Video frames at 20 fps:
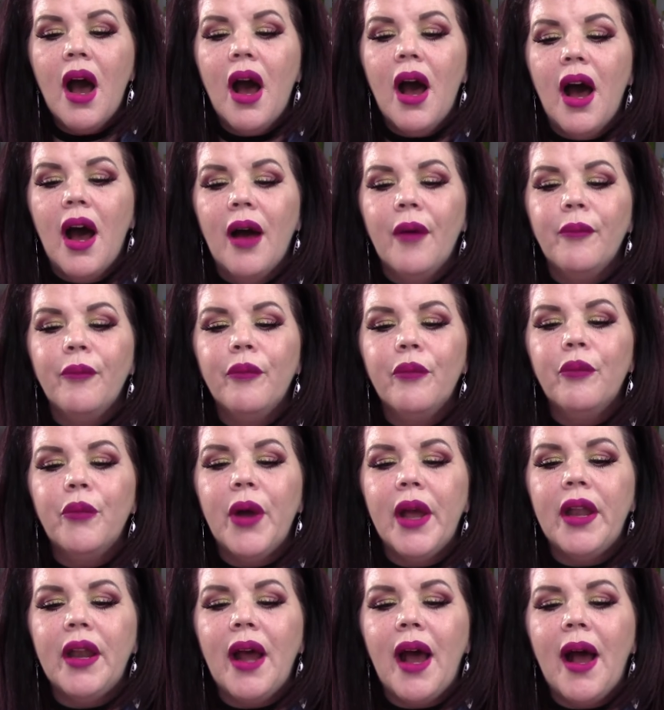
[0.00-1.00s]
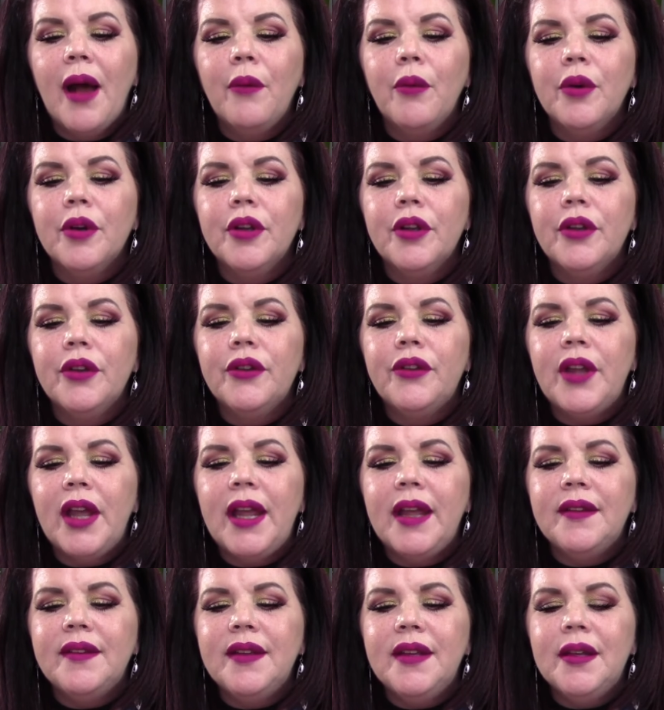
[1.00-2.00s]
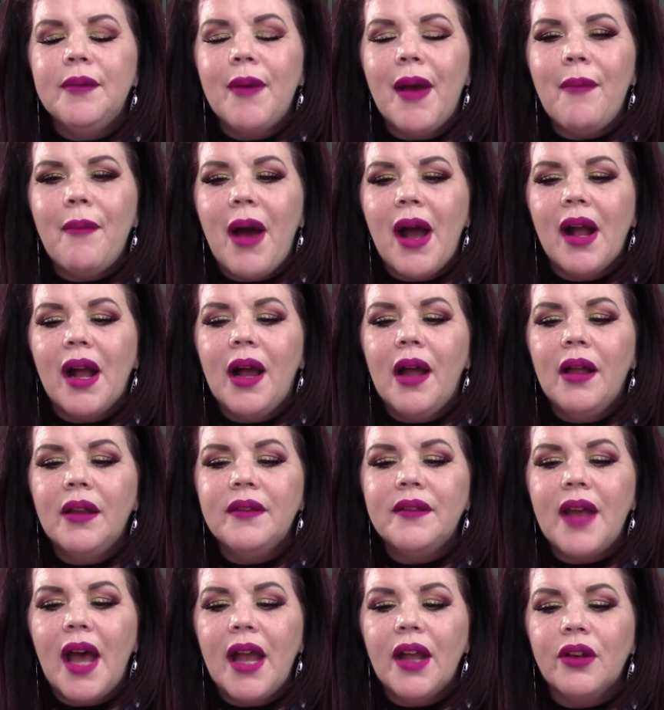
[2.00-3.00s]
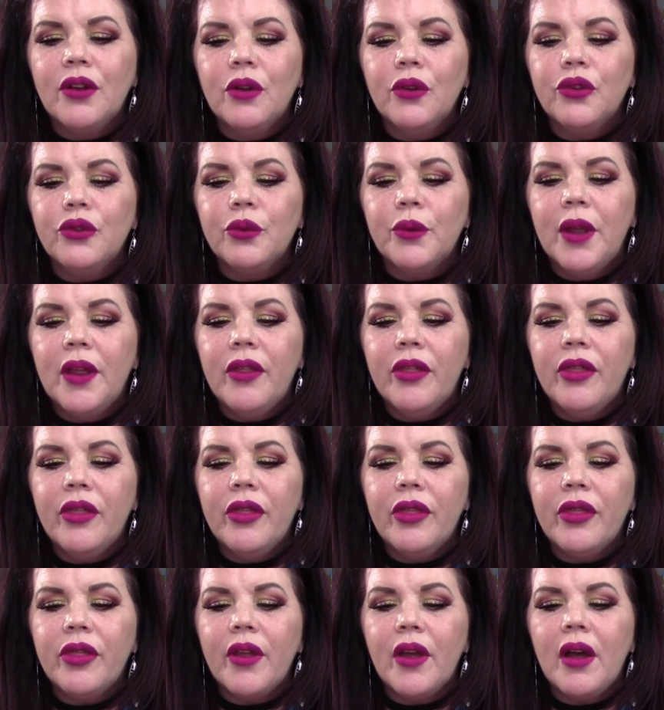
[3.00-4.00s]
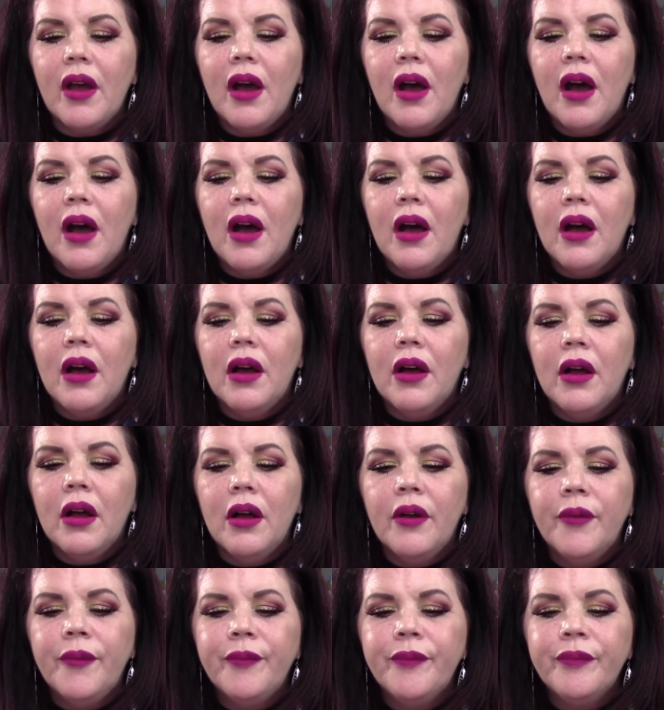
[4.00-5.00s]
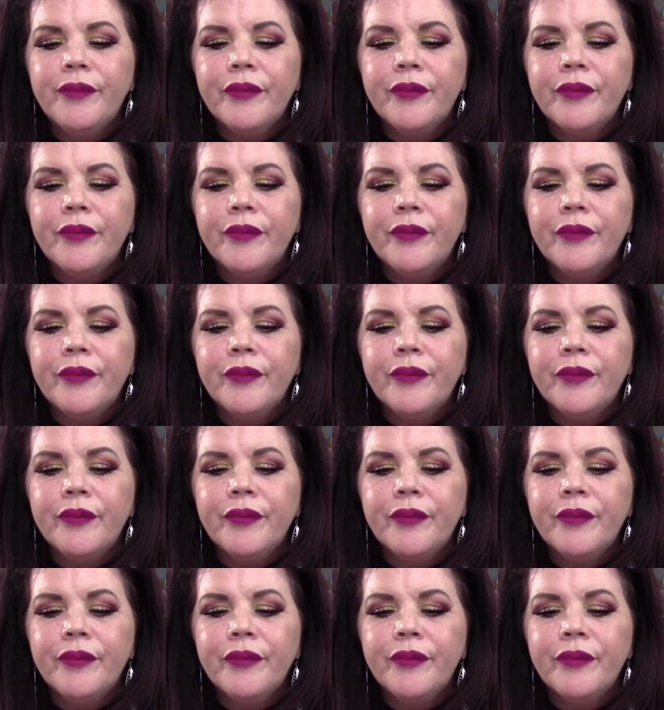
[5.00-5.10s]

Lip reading: When I was 18, my mom got diagnosed with, what